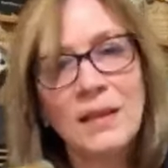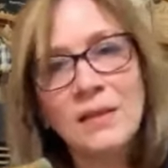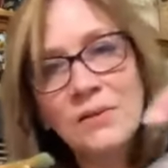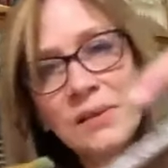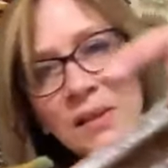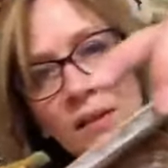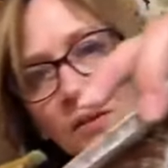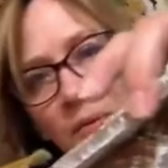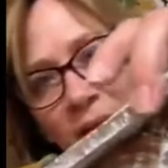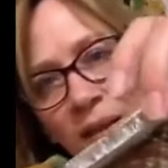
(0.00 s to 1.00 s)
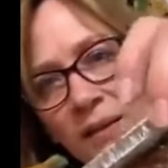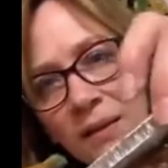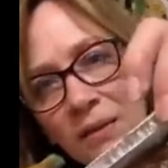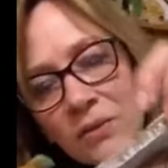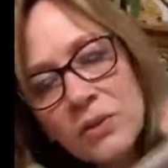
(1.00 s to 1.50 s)
Can you see the green in
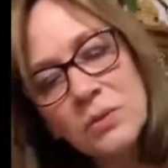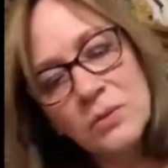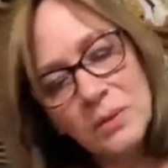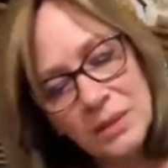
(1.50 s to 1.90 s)
there too?